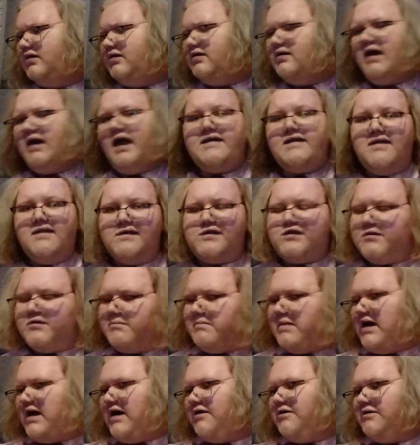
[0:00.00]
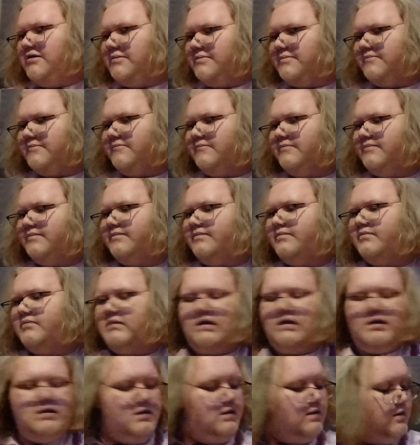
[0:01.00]
it doesn't matter.
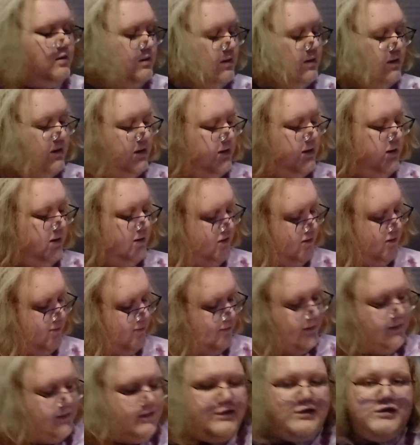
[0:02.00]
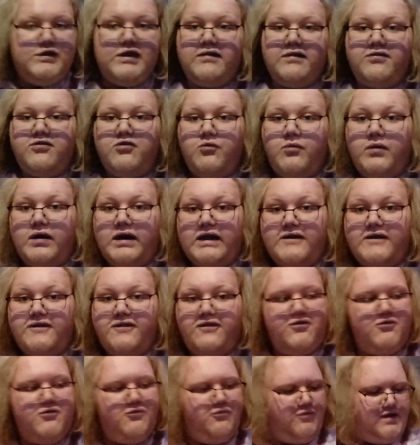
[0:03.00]
DVD set
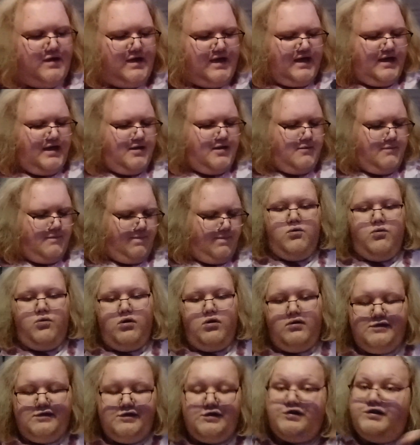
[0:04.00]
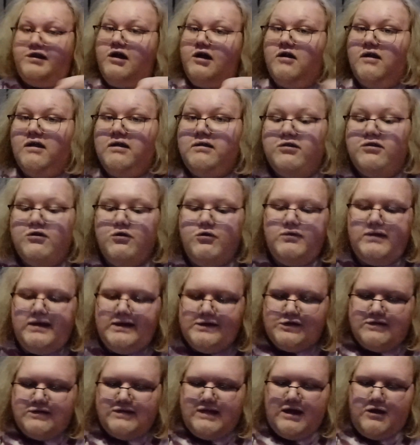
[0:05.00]
23, we're still in
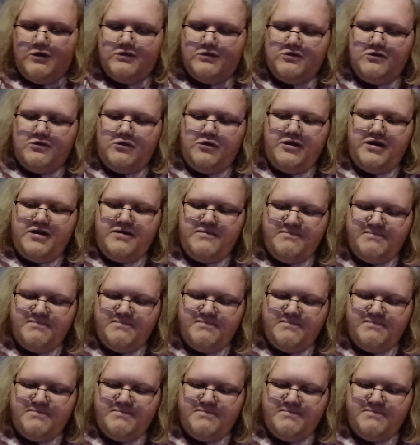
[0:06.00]
2-disc territory.